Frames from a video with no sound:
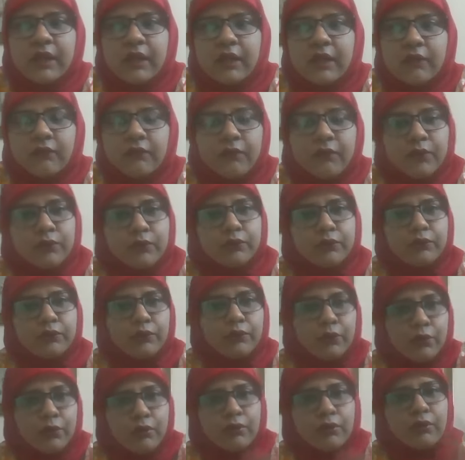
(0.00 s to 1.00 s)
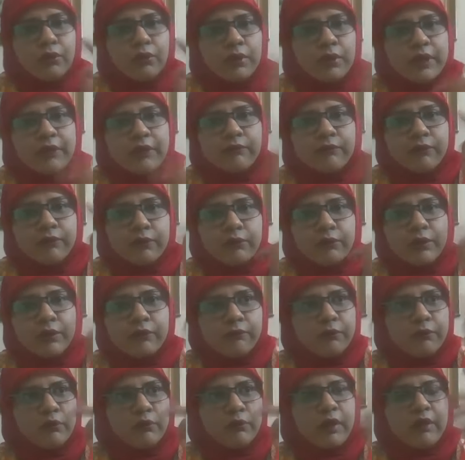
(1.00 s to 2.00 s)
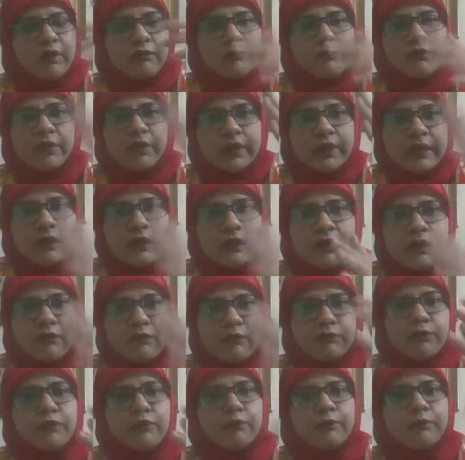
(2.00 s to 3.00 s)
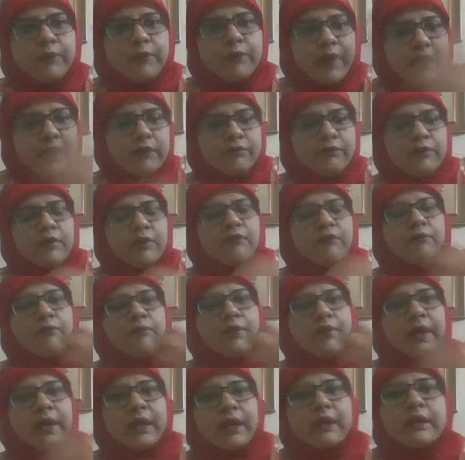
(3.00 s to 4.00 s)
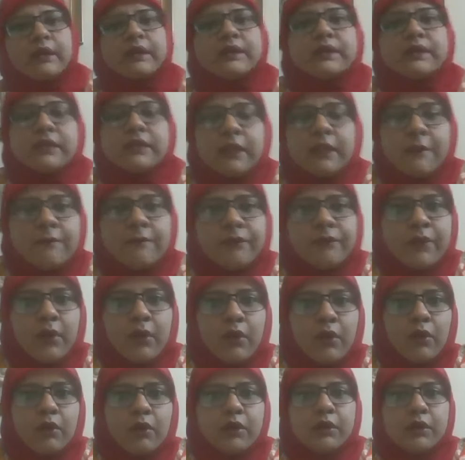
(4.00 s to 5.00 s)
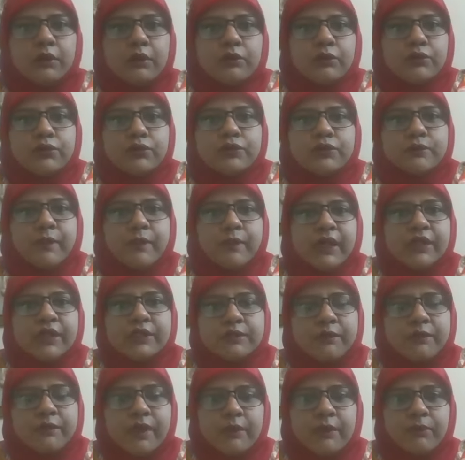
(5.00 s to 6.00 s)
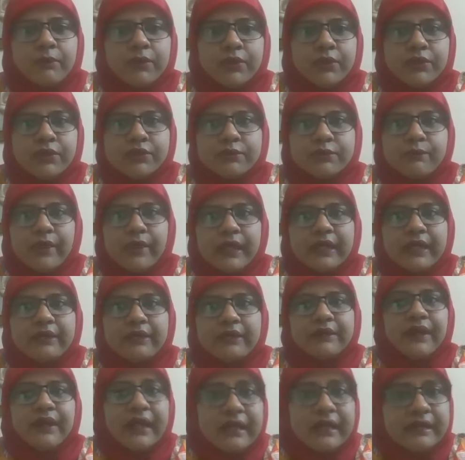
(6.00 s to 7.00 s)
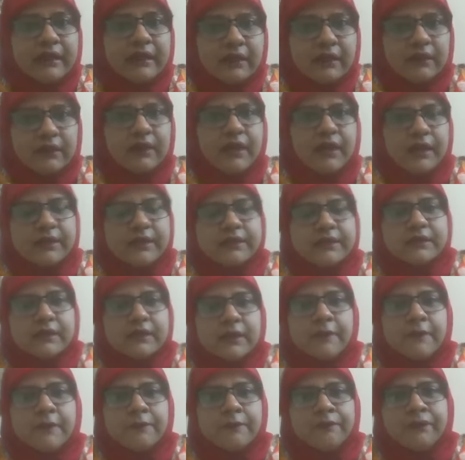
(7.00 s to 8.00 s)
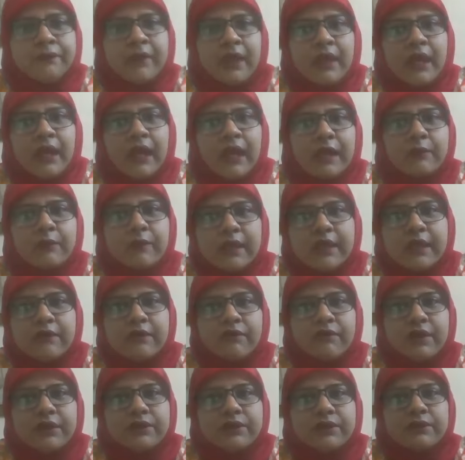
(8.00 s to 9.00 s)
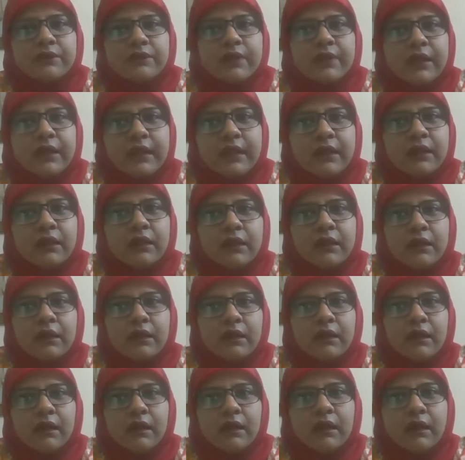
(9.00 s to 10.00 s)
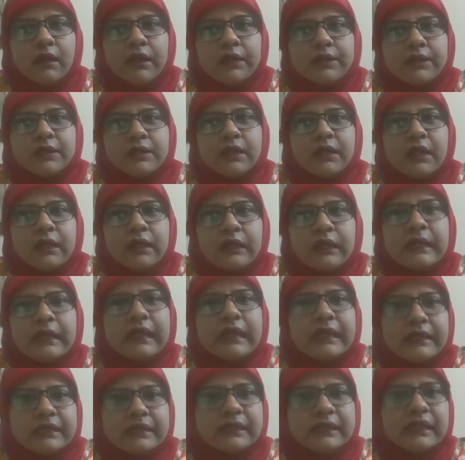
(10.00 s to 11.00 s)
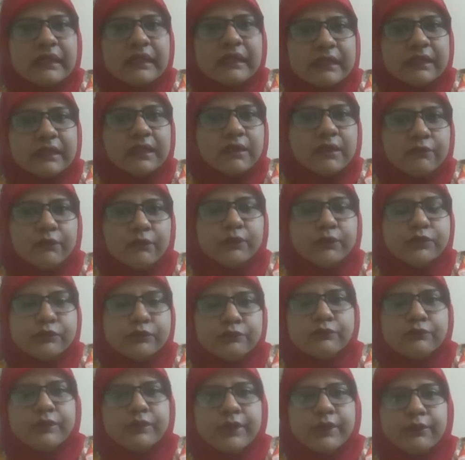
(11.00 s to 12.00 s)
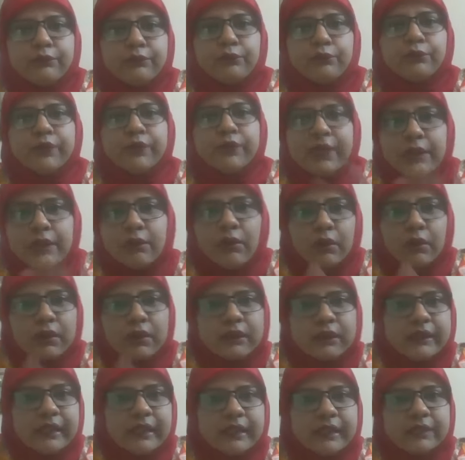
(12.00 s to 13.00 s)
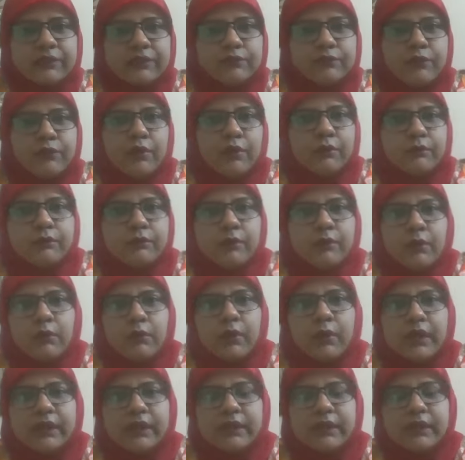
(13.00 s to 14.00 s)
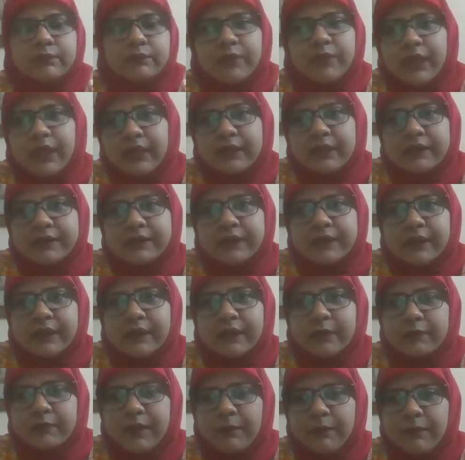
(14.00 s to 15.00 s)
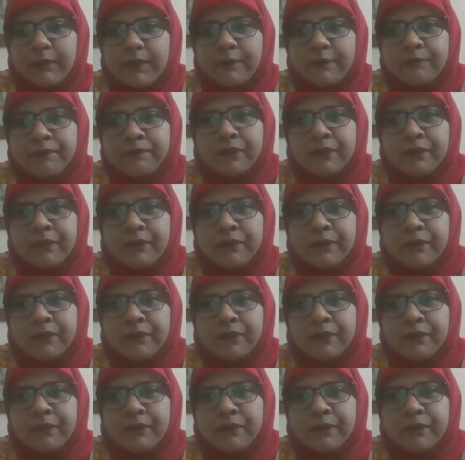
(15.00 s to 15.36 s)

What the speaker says: if you know, if you have written, if you have practiced all those past papers by writing the answer, I believe it's really it gets easier for student to recall things from what they practice in the paper.